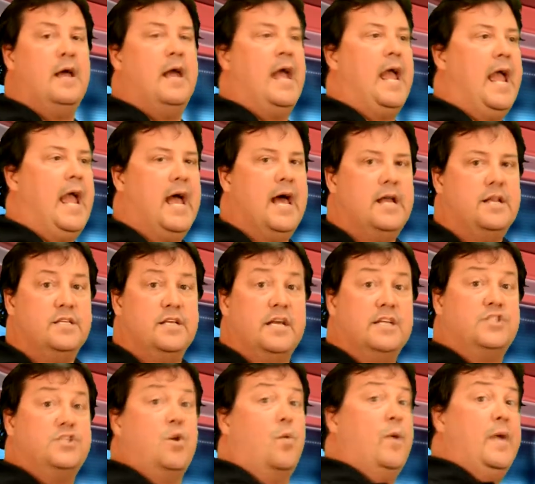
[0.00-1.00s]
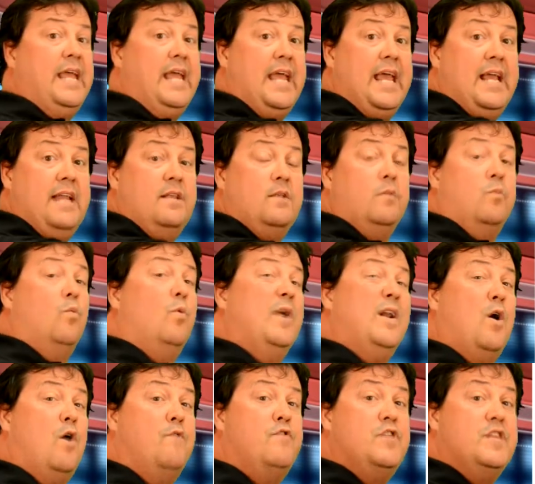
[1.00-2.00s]
And so we
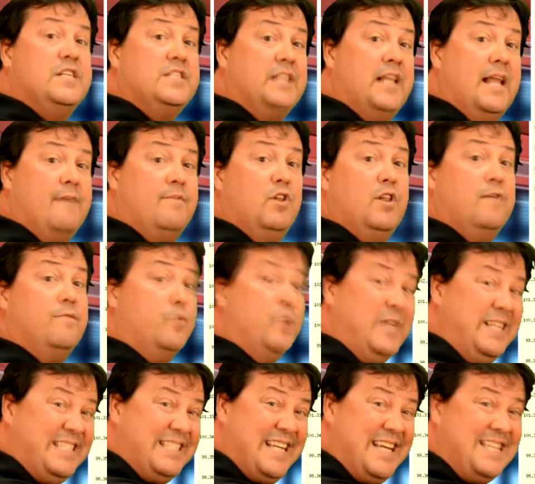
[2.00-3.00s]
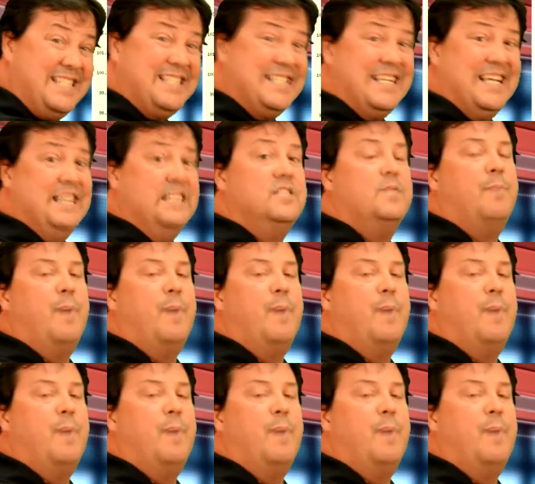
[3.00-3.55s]
went over this level of resistance,